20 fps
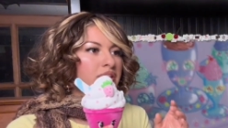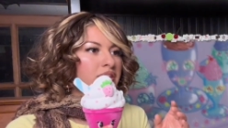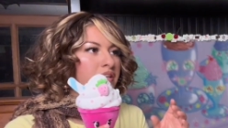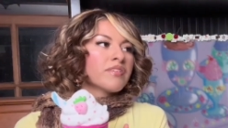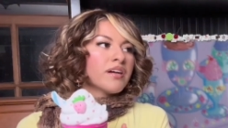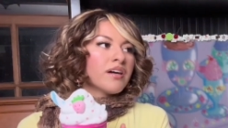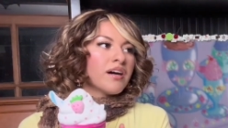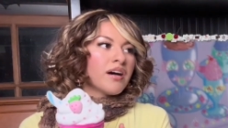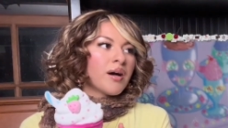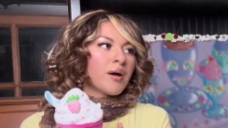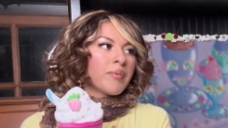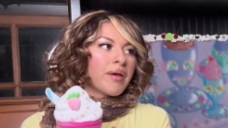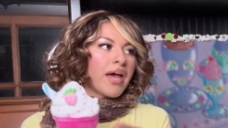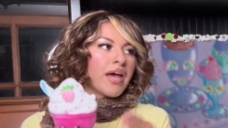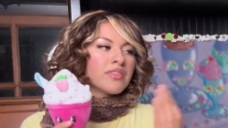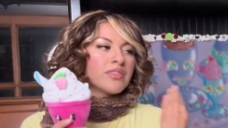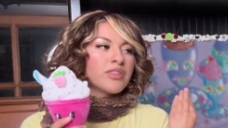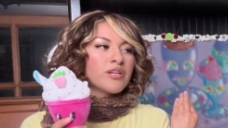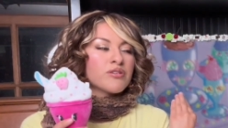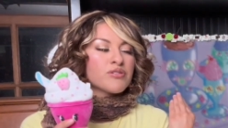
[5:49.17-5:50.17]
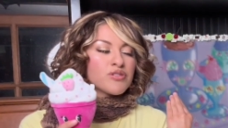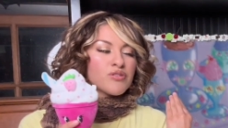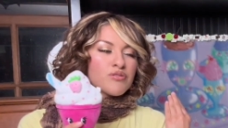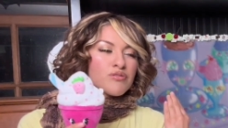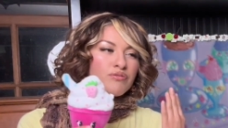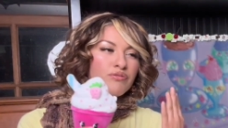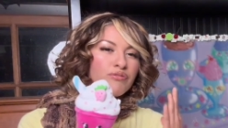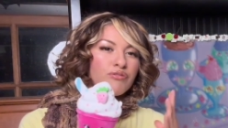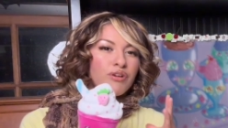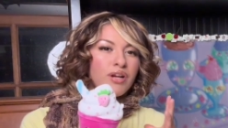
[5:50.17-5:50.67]
Like and there's those
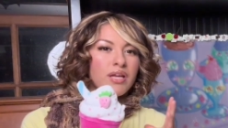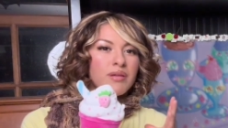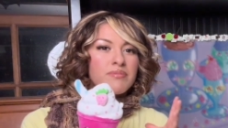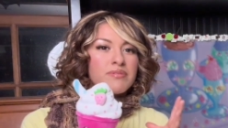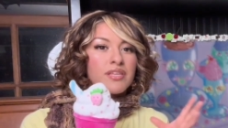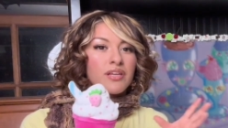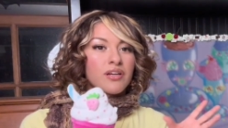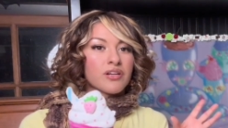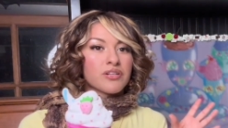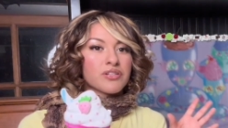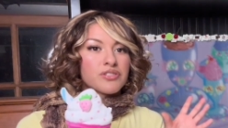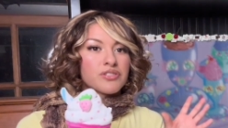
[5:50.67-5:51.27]
frames that are